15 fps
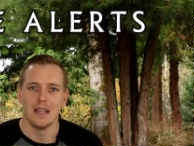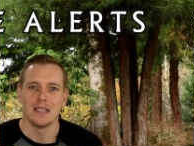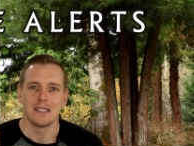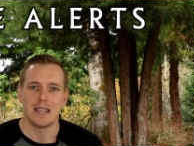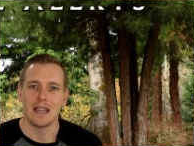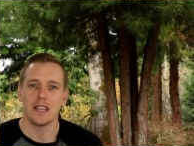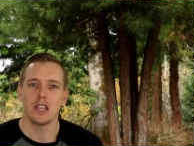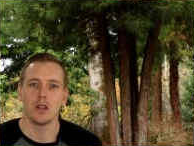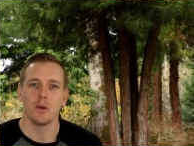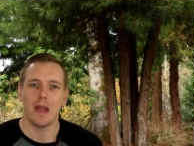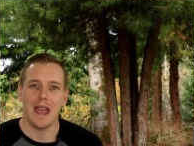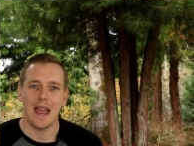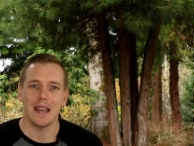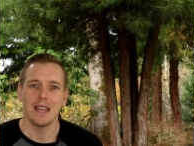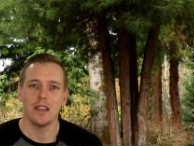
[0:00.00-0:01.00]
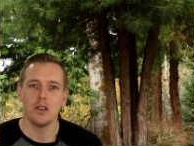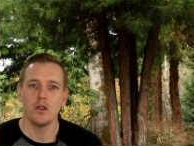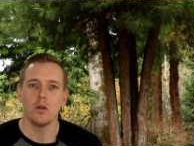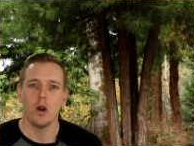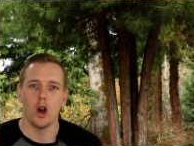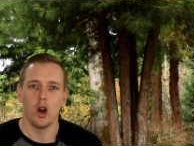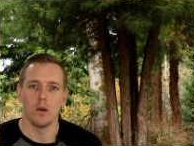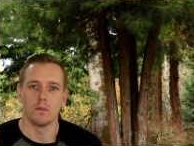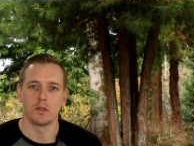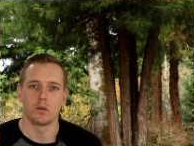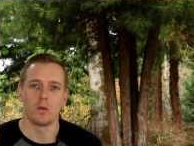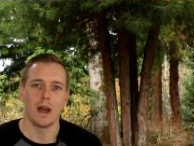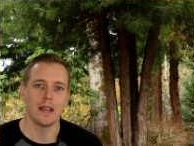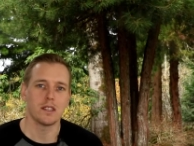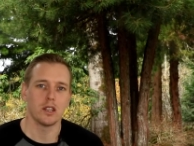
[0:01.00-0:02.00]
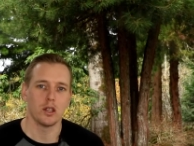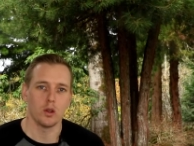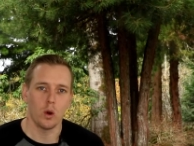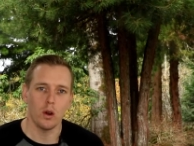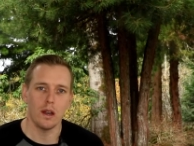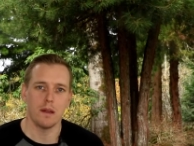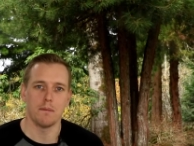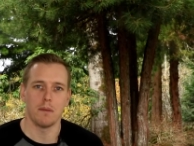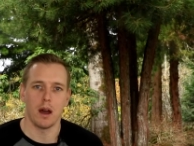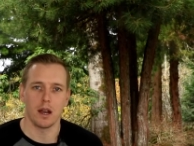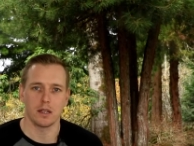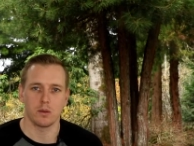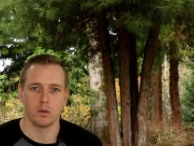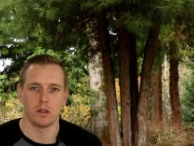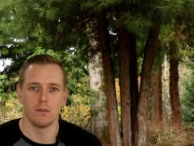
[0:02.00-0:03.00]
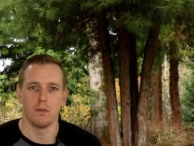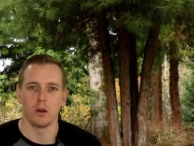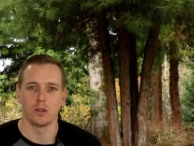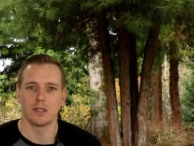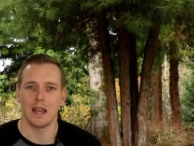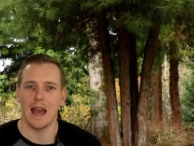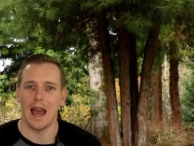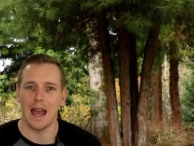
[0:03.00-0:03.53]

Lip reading: sending you any new homes right to your inbox with the most